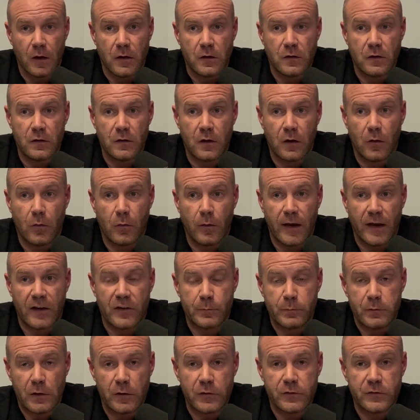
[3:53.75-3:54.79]
You know,
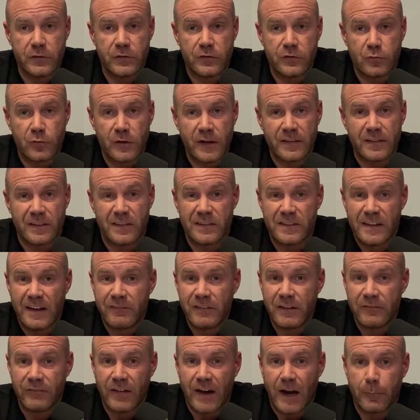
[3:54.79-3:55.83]
explosive strength is
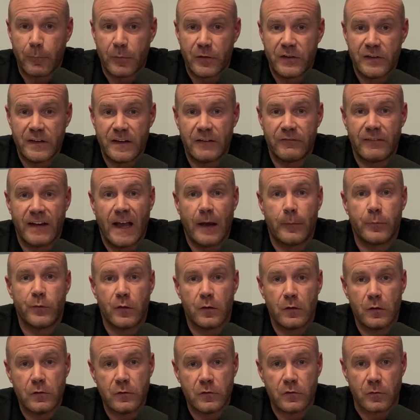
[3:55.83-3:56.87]
75% of
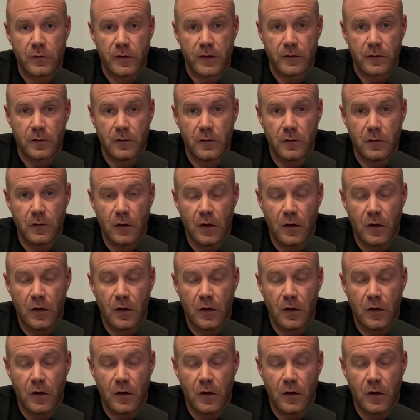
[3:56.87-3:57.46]
absolute strength.